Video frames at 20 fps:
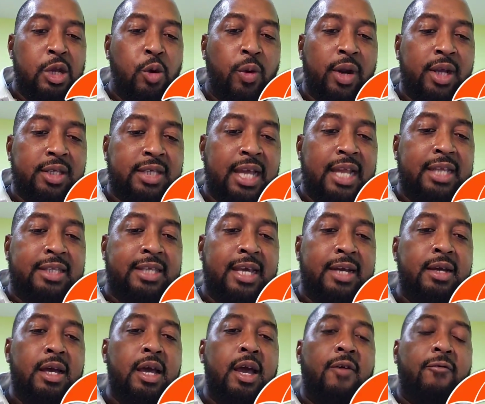don't want to say
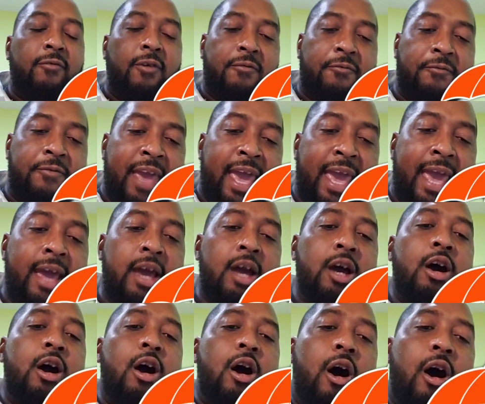anything for fear
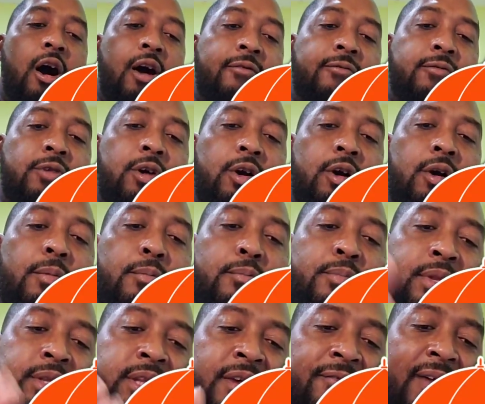of
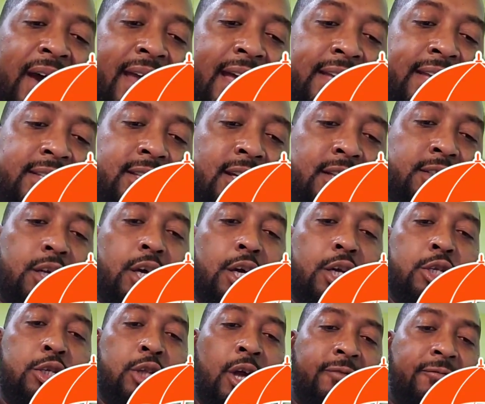the financiers
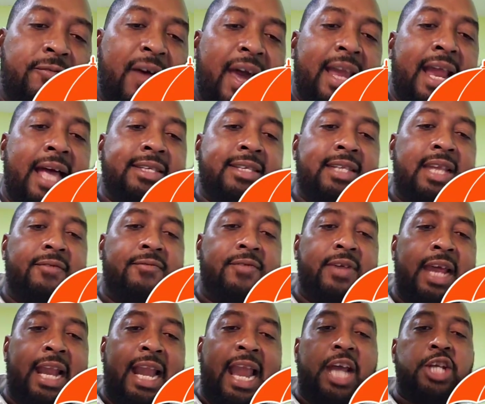not financing them
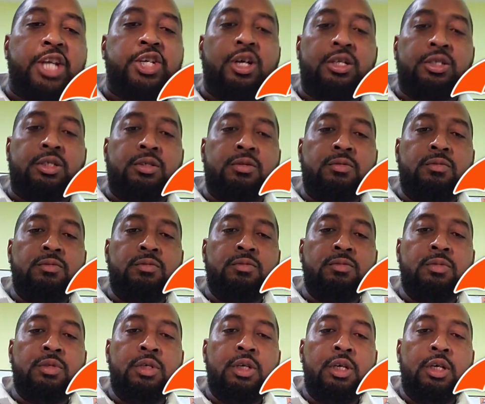for the elections.
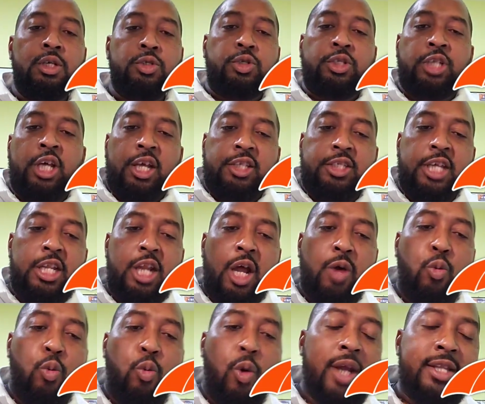So they're not saying
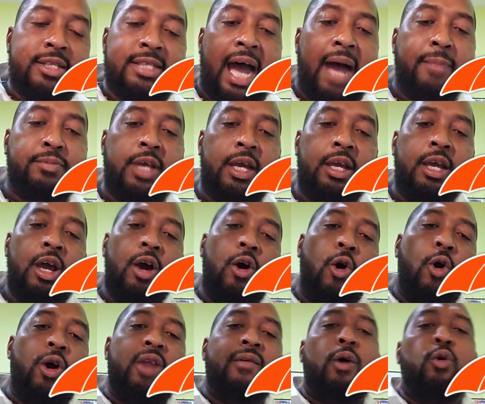not one damn thing.
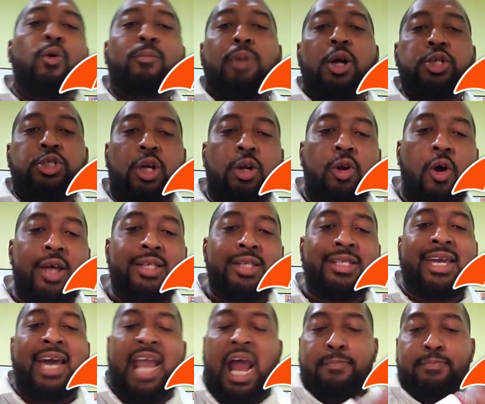All of a whole bunch of
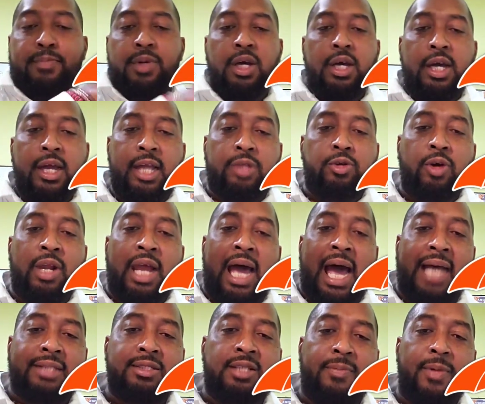lawyers, get up, get all
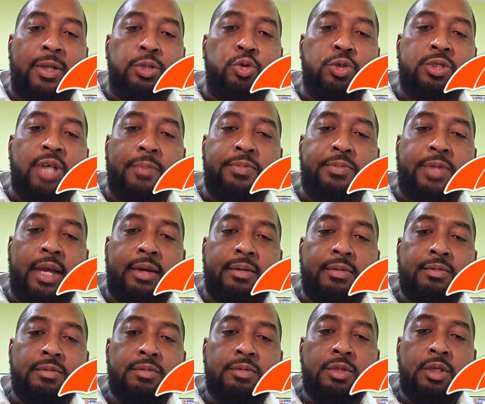their asses up and do something.
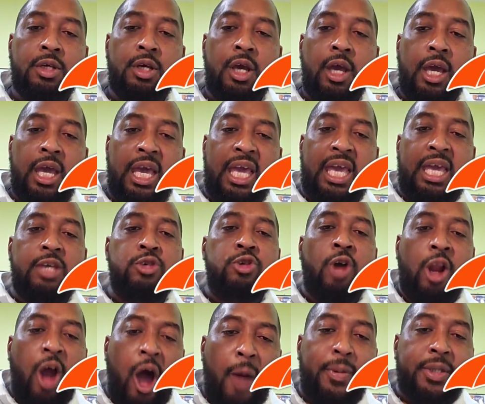
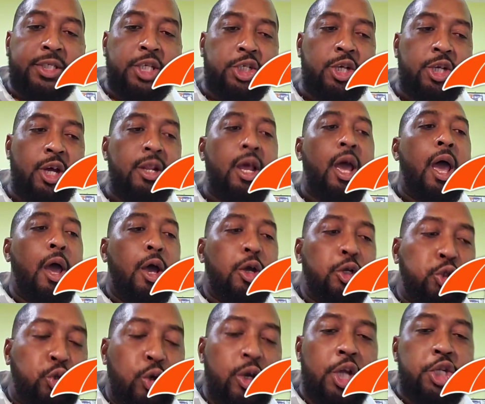Your opposition,
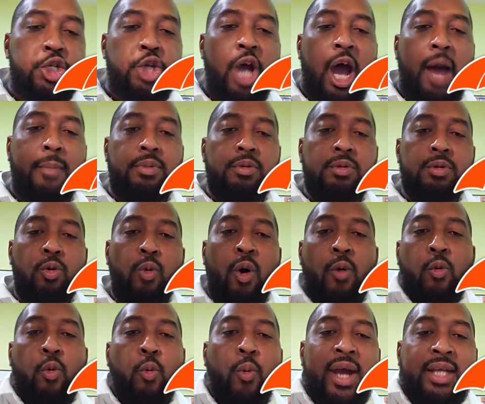do your job.
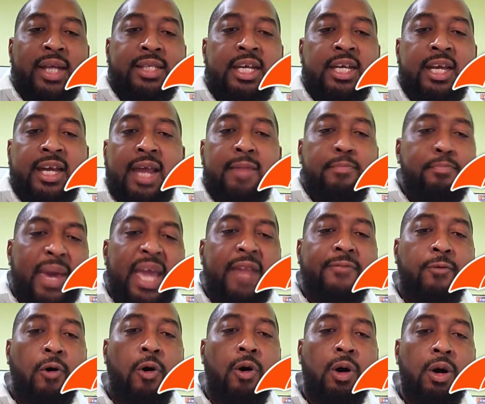What do you think you're getting
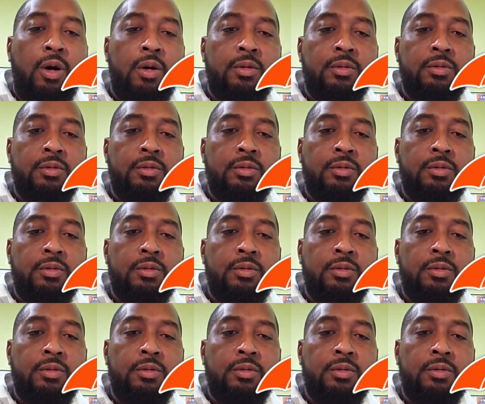paid for?